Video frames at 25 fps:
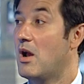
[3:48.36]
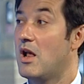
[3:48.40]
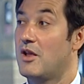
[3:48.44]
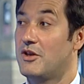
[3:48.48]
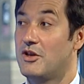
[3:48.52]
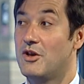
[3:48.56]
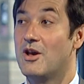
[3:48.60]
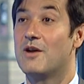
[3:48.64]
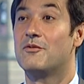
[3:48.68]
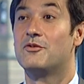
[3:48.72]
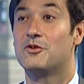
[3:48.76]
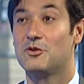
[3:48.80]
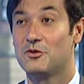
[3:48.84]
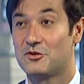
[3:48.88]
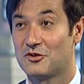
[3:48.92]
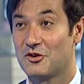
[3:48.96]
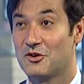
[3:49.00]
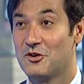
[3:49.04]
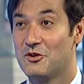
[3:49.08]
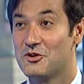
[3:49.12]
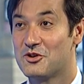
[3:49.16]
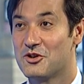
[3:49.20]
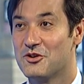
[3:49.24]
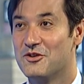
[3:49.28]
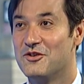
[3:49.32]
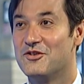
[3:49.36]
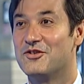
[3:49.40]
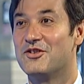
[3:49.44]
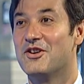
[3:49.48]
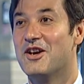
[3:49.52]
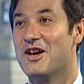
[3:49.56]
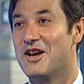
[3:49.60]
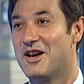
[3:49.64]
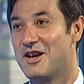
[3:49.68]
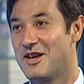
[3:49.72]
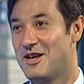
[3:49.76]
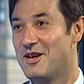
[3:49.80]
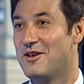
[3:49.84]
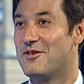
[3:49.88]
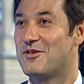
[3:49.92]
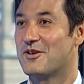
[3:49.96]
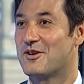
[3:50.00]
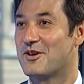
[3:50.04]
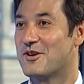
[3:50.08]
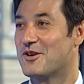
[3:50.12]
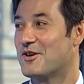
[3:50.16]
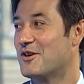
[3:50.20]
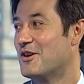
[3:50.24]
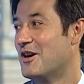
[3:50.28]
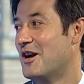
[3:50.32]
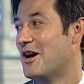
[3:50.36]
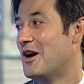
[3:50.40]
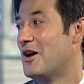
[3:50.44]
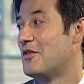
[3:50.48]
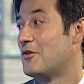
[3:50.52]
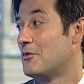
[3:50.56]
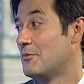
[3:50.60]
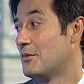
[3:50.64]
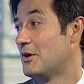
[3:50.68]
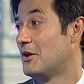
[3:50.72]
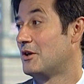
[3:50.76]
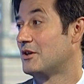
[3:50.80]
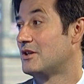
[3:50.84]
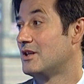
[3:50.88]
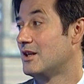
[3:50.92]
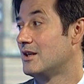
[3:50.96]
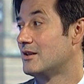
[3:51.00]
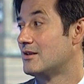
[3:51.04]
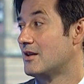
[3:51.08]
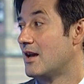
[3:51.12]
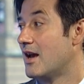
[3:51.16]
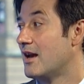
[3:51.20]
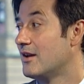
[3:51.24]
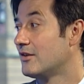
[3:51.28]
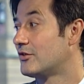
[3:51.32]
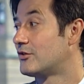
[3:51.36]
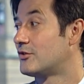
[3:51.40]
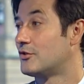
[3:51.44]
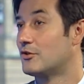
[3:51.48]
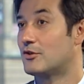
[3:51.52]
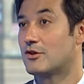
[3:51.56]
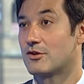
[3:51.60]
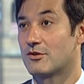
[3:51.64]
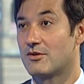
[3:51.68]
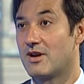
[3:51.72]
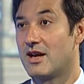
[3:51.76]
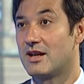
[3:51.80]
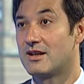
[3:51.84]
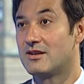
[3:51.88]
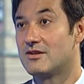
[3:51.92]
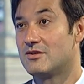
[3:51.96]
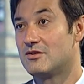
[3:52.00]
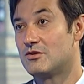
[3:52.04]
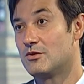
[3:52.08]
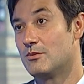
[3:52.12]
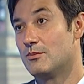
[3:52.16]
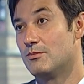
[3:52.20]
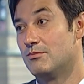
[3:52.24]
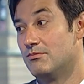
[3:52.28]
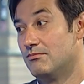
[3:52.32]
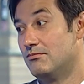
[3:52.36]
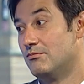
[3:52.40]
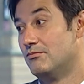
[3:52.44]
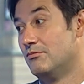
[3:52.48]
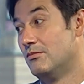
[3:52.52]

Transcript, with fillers: Well, you have two solutions. Either the market has to correct to